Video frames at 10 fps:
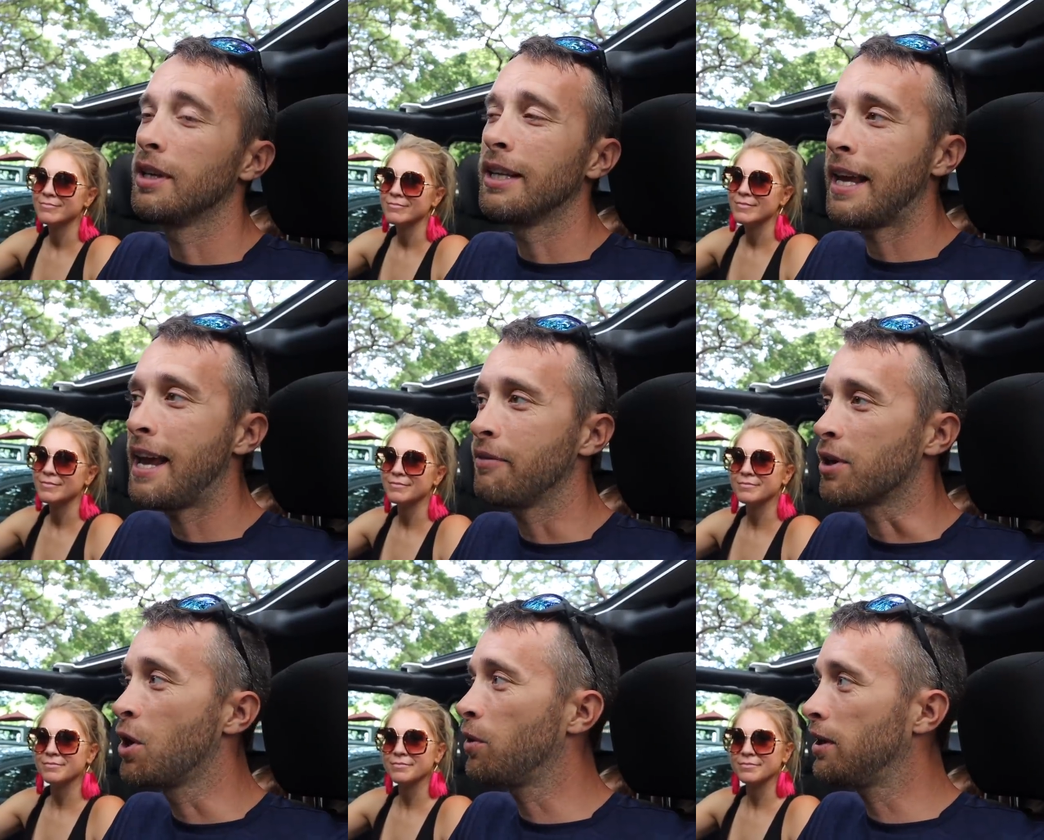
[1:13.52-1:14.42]
Speaker 1: good. And they have a
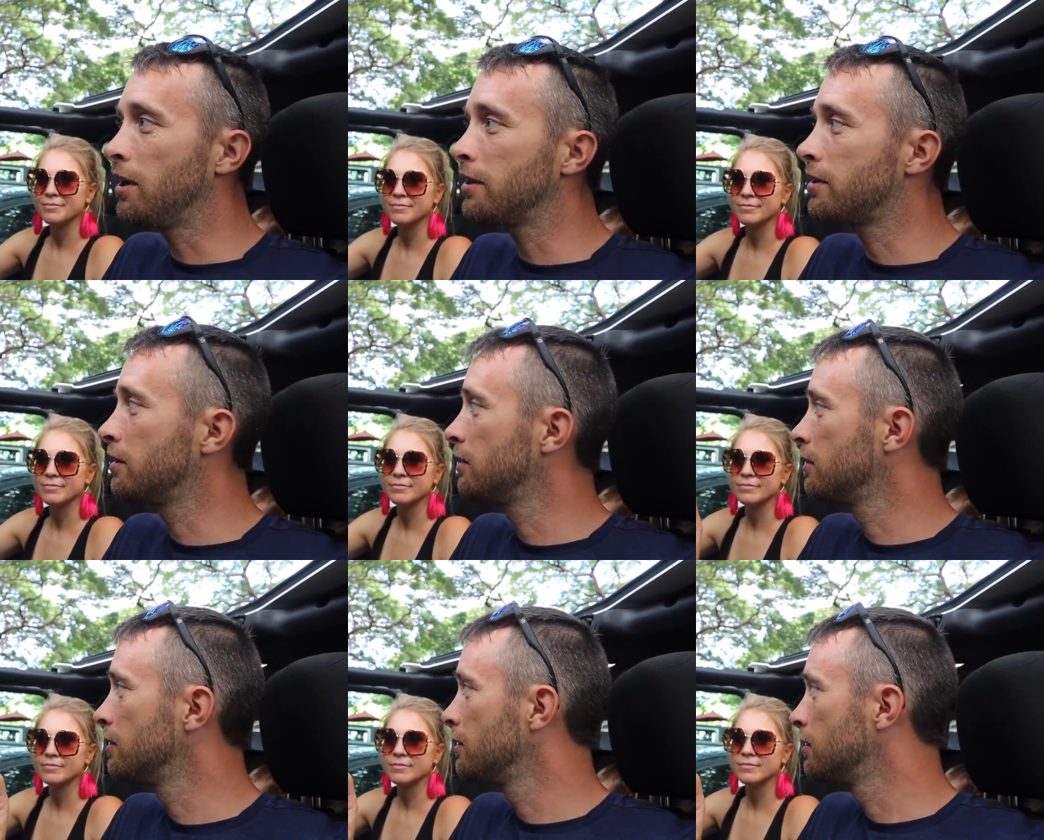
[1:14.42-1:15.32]
coconut
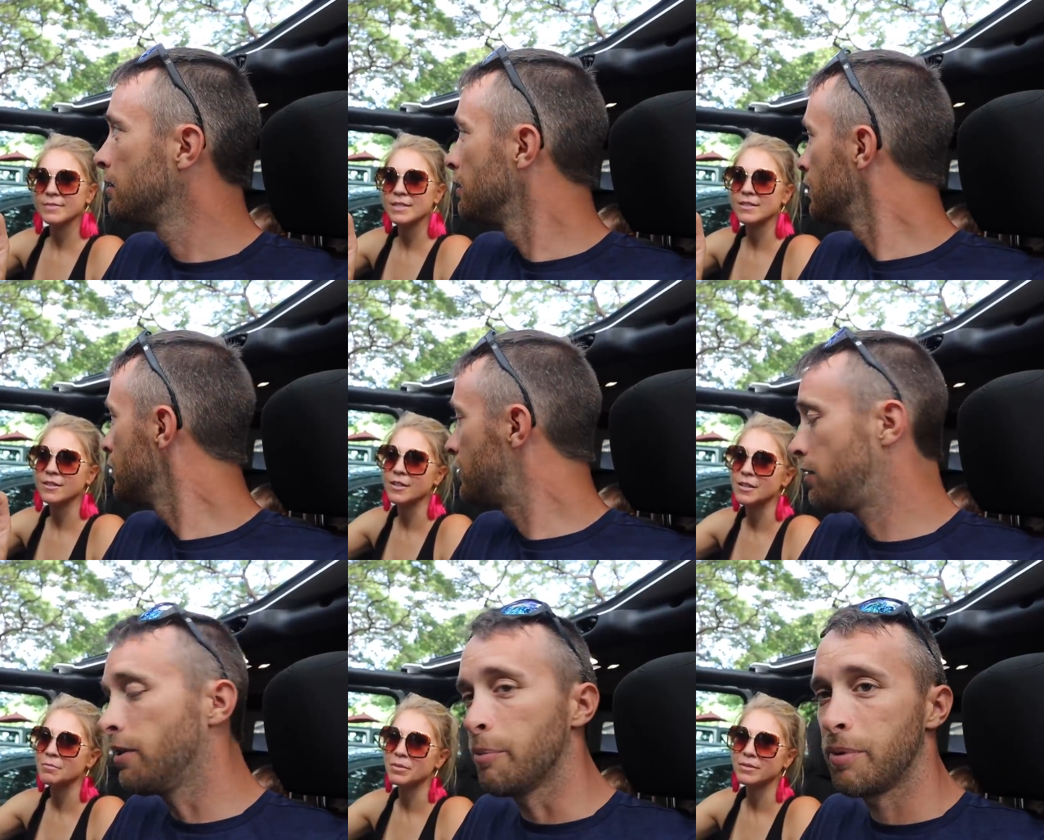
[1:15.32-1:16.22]
syrup,
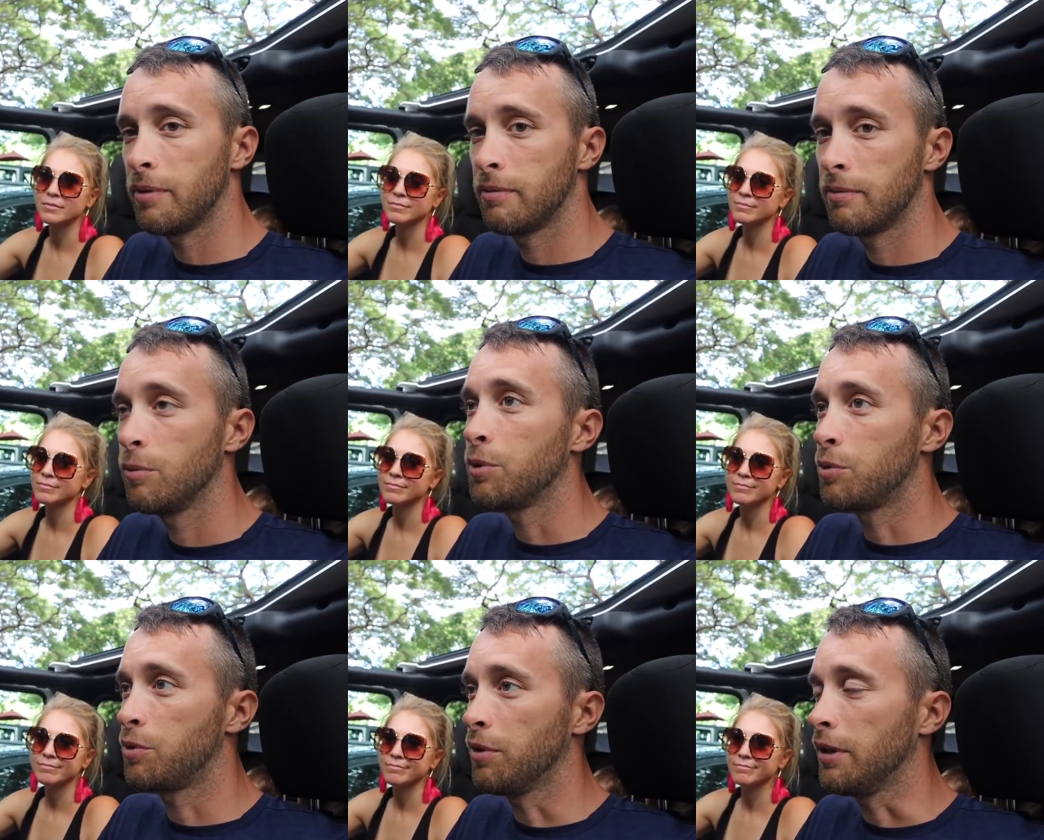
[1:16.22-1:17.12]
syrup which
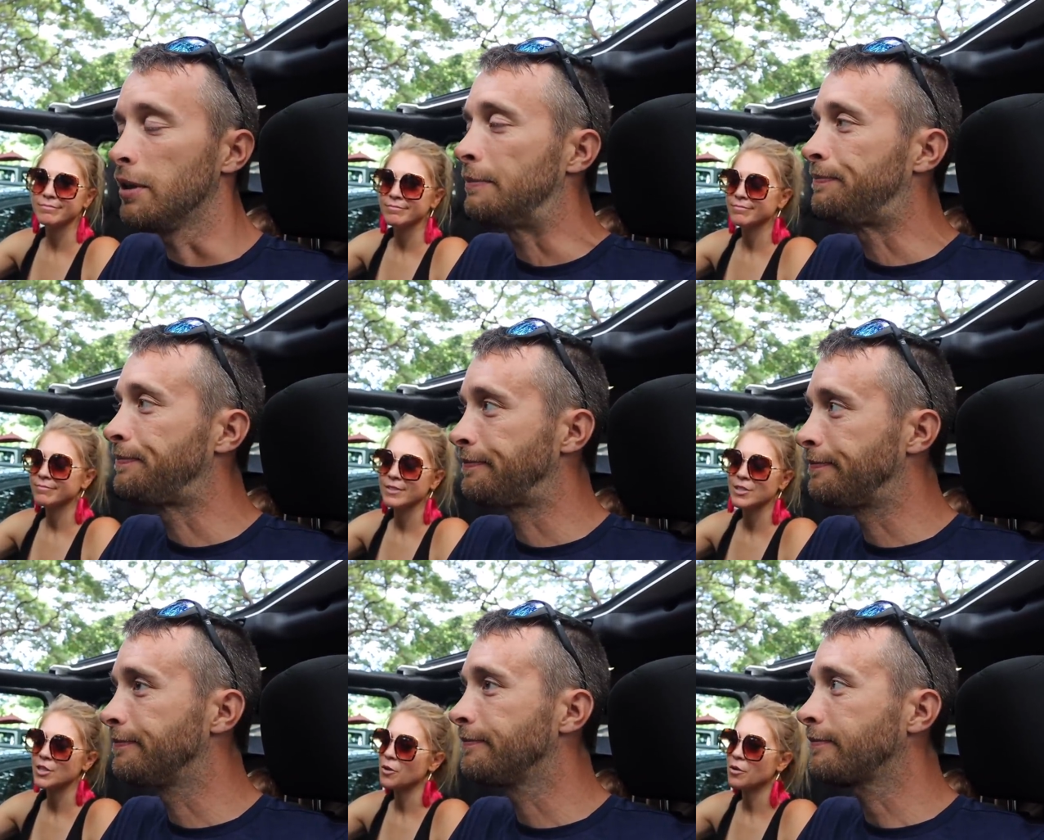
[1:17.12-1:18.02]
was really good.
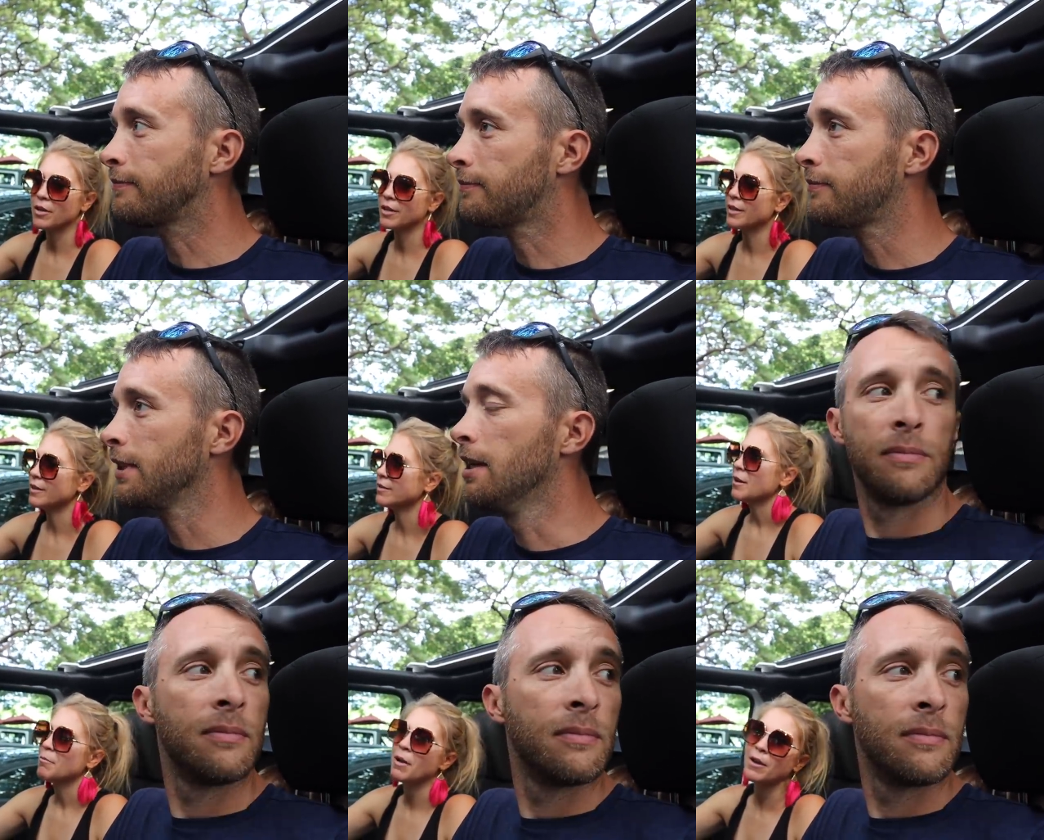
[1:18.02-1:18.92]

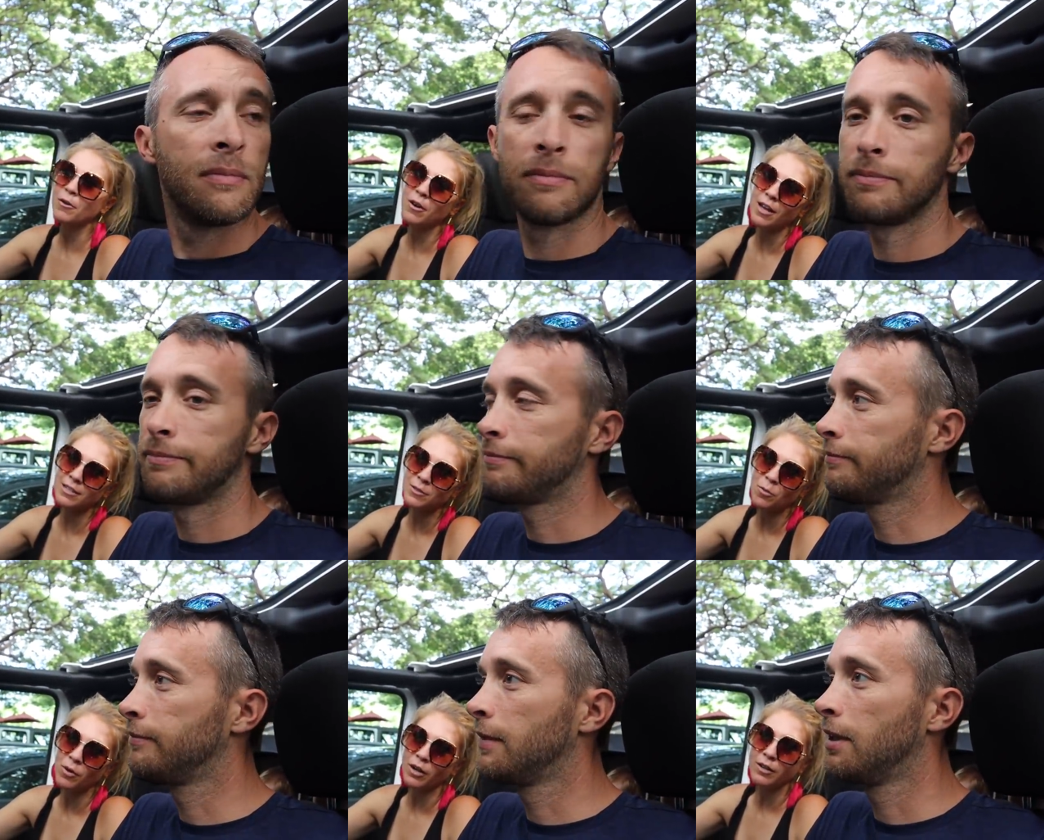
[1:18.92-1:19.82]
Speaker 2: Michael got
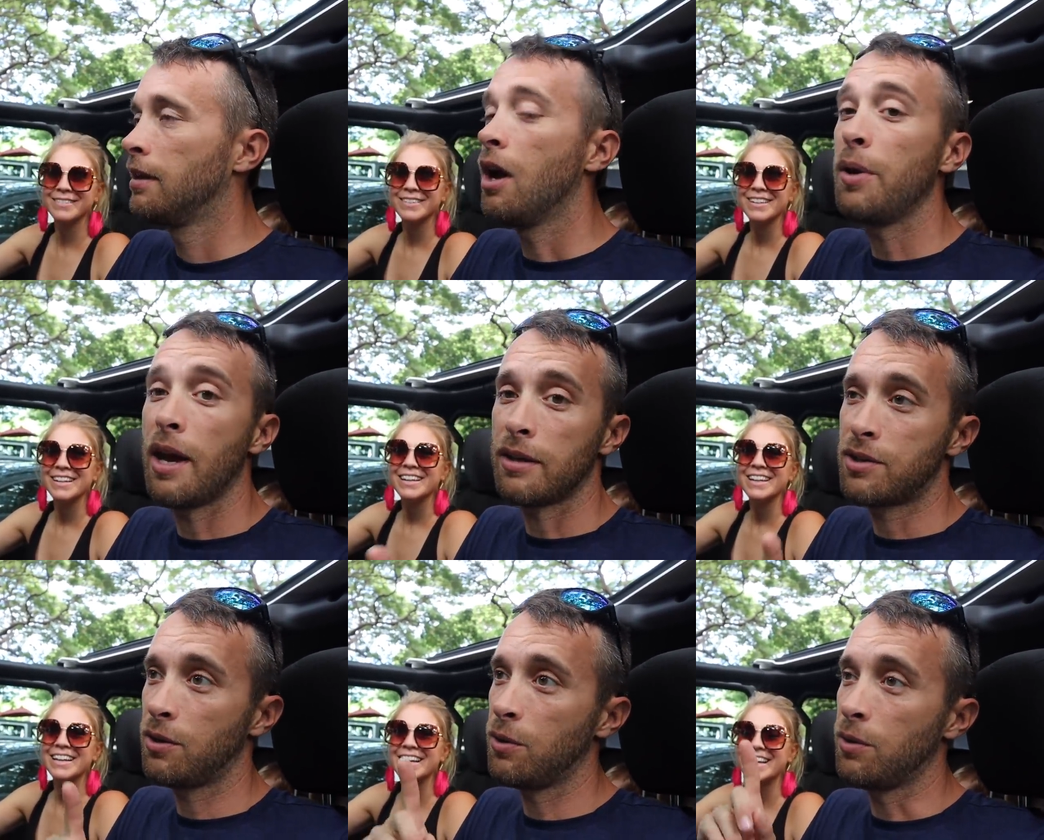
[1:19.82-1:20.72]
sore.
Speaker 1: Oh yeah,
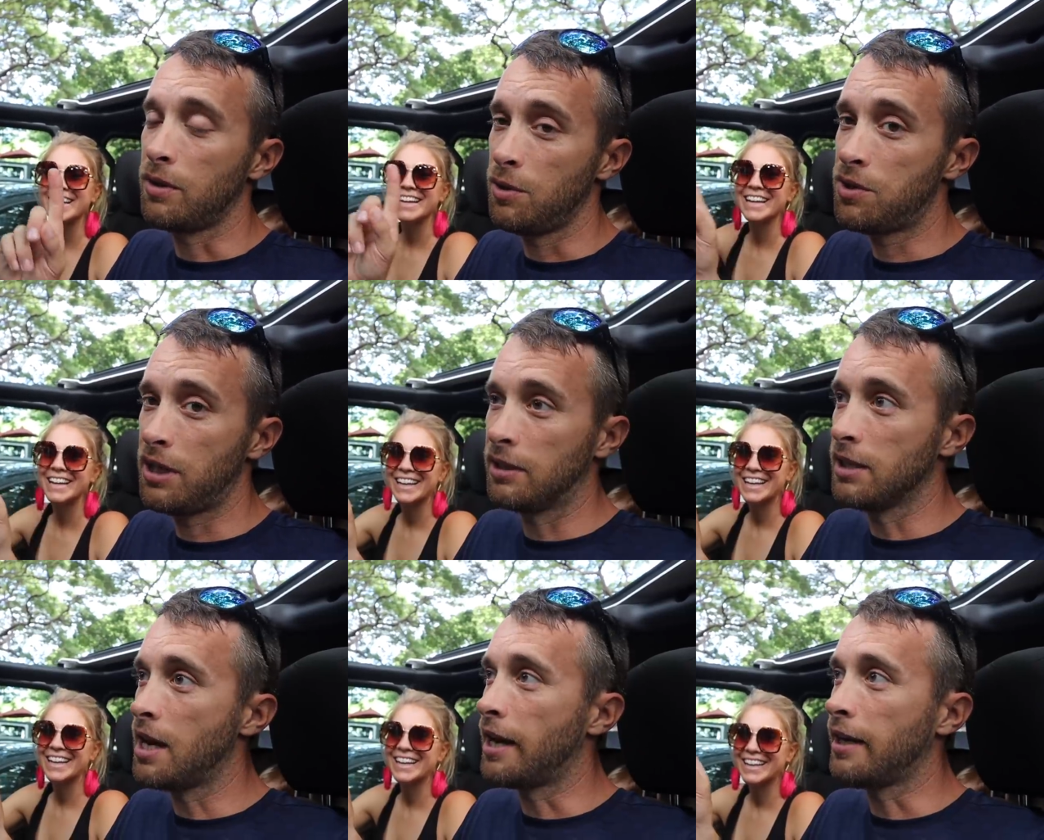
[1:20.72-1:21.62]
so you've seen the
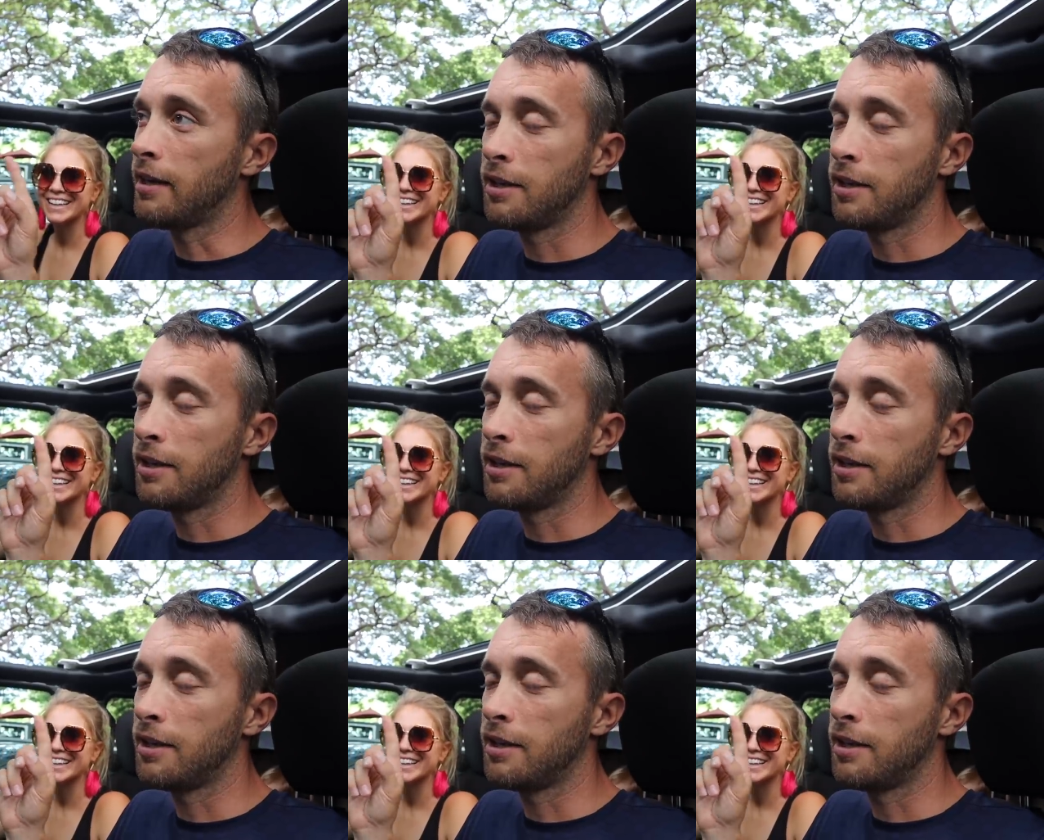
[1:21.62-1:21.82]
line.